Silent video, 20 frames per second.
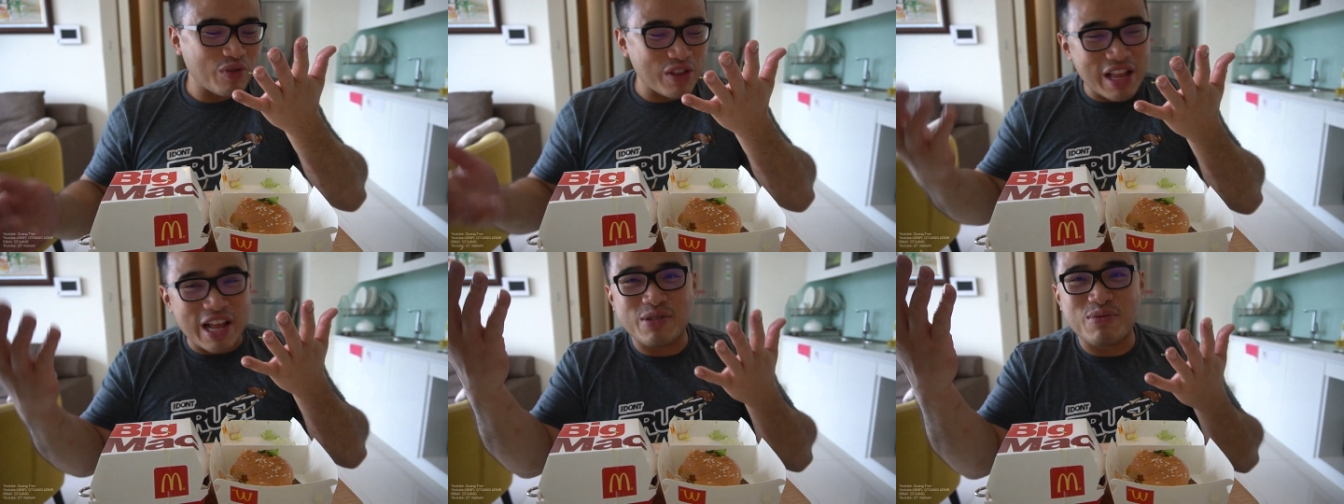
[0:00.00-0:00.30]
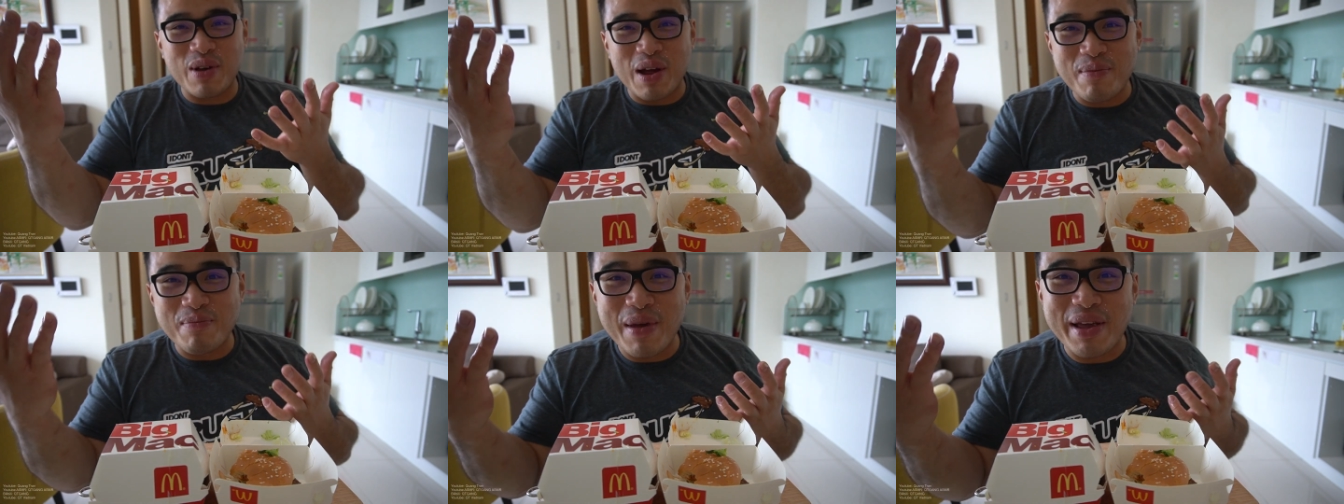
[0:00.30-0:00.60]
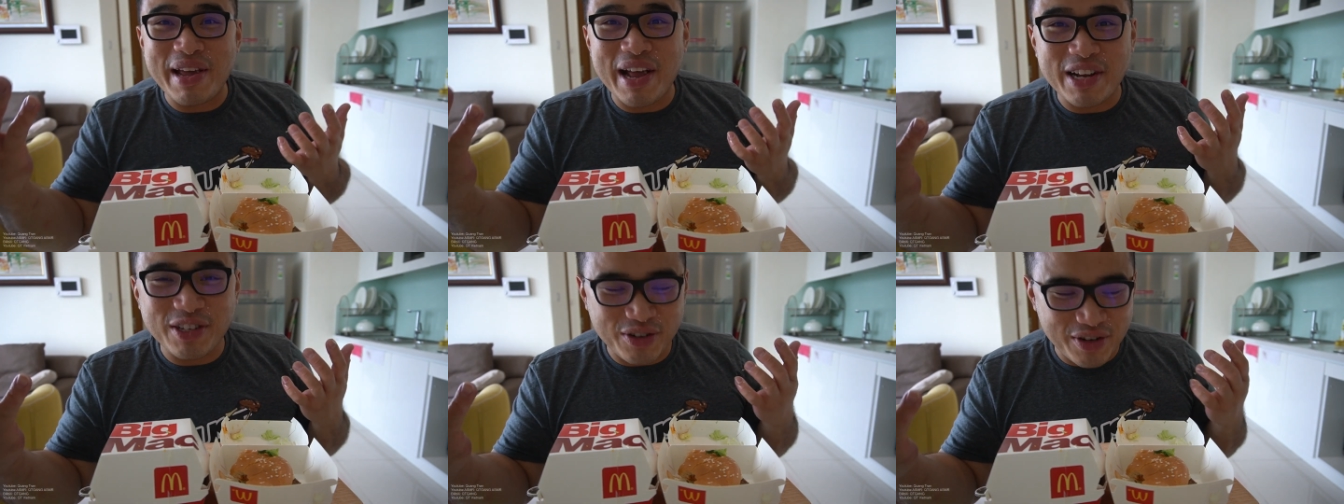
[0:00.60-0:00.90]
That's what a
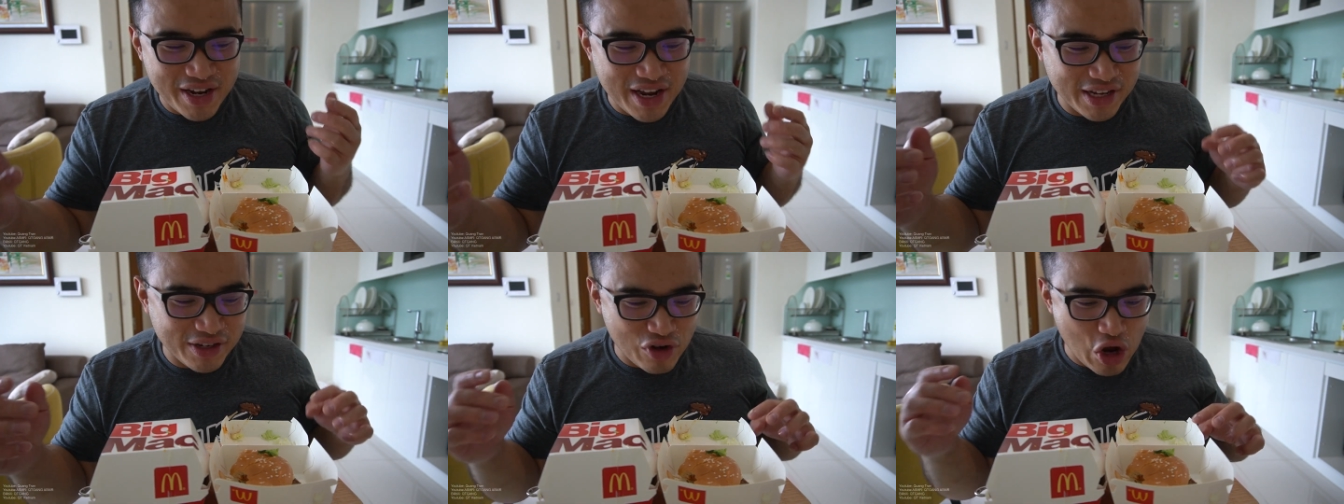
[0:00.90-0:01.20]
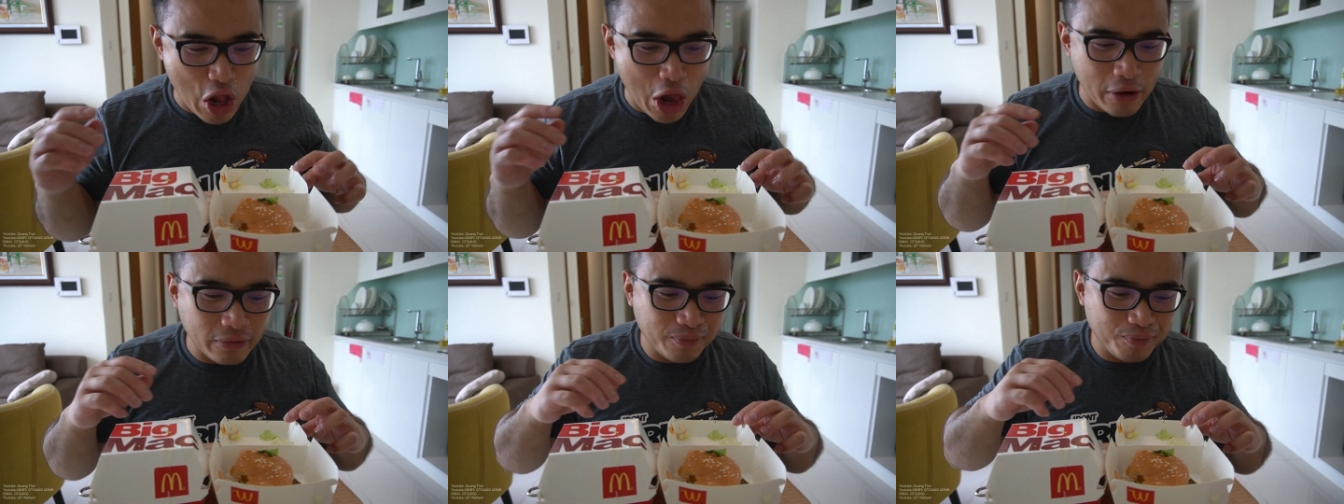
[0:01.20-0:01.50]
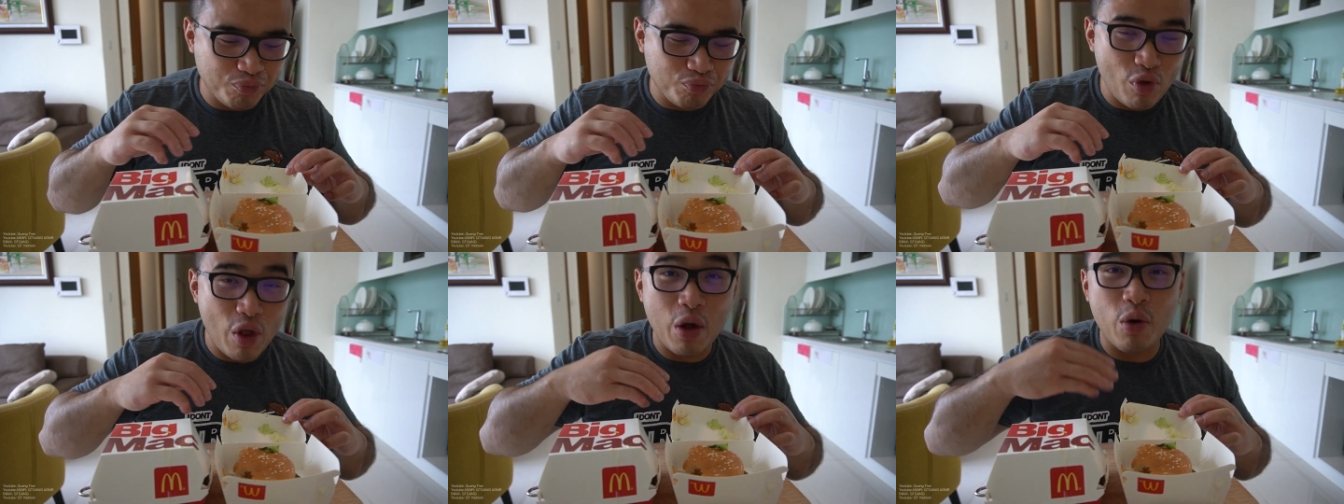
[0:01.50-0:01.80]
big extra is,
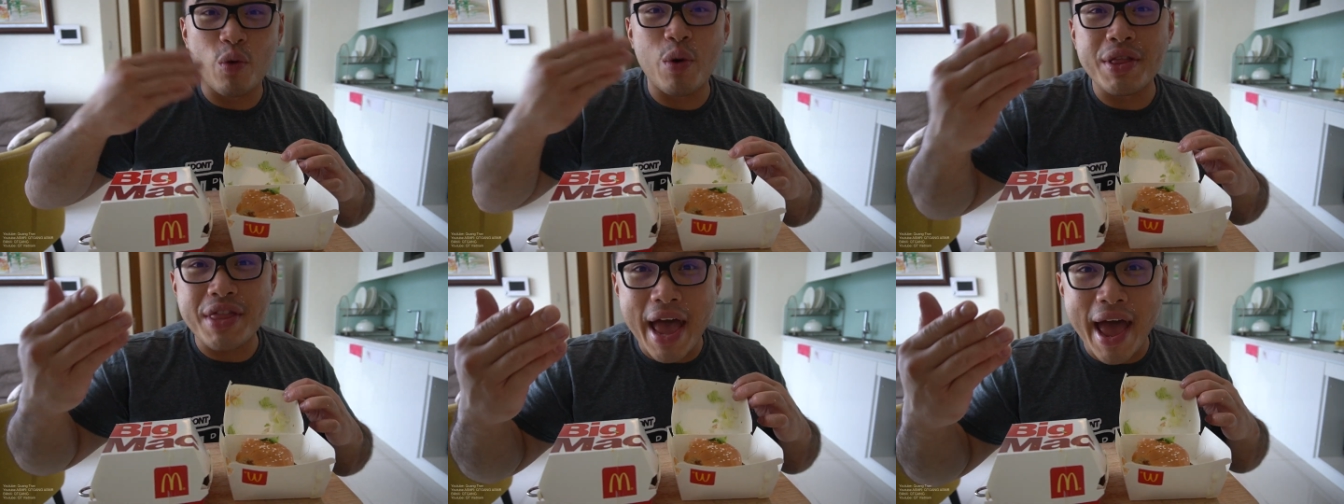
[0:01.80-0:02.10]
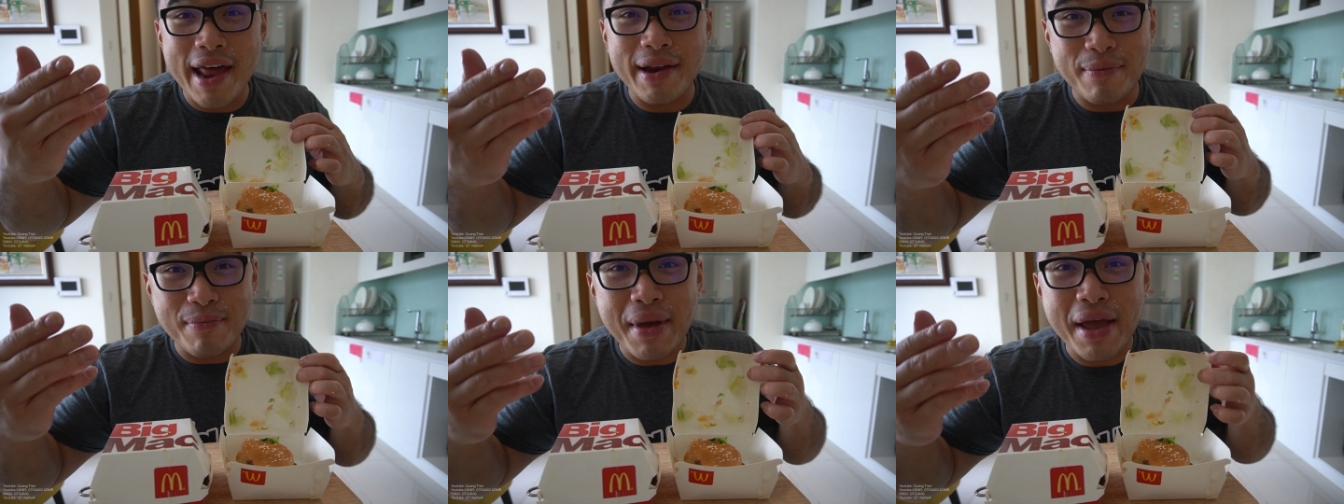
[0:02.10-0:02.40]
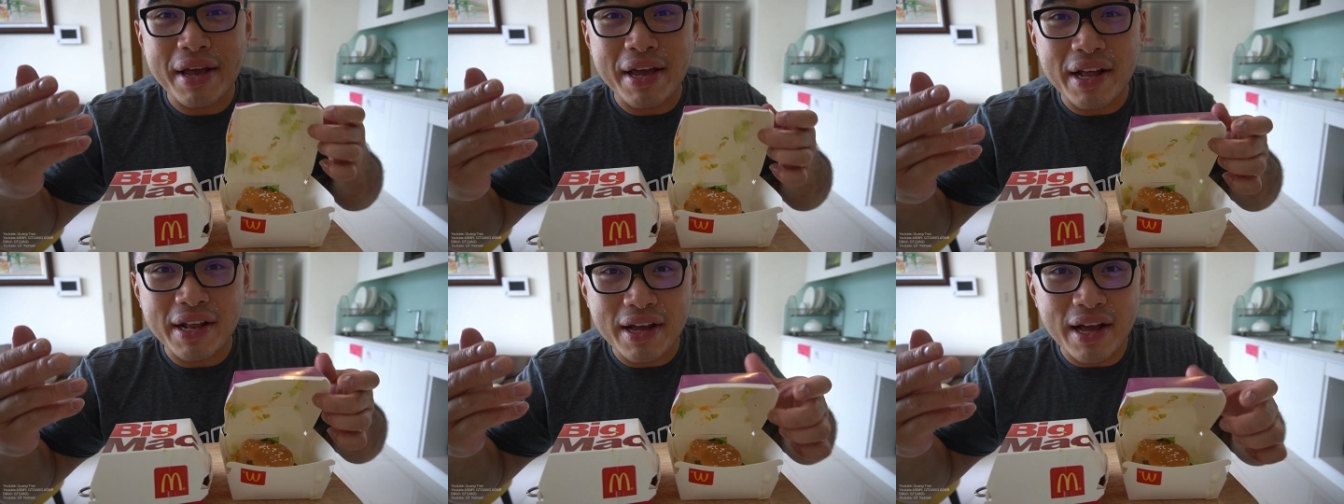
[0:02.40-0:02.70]
right? With added
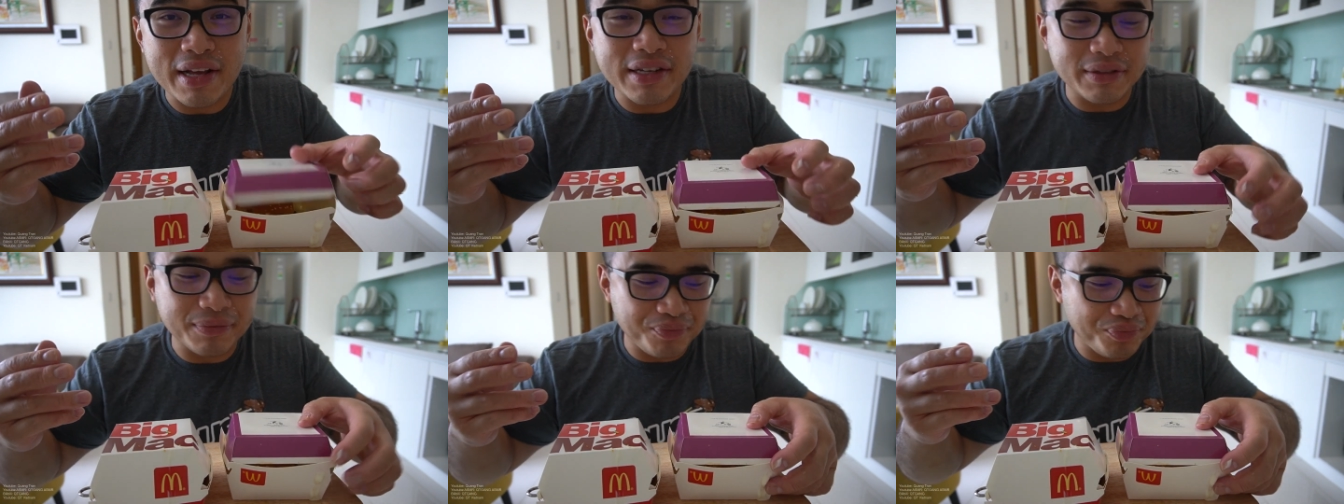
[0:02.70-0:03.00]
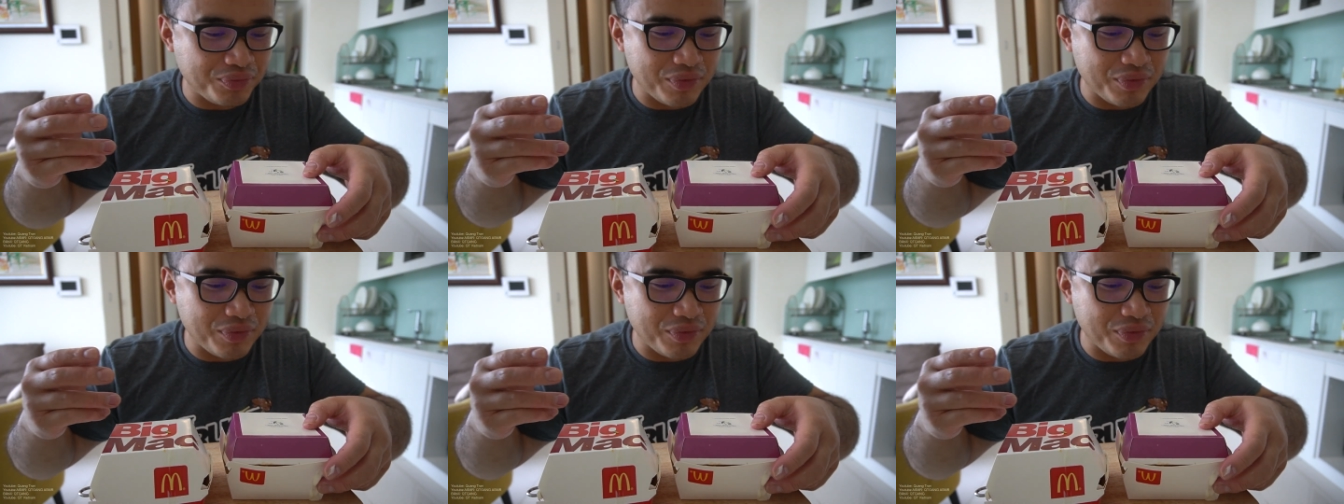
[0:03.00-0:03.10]
bacon, guys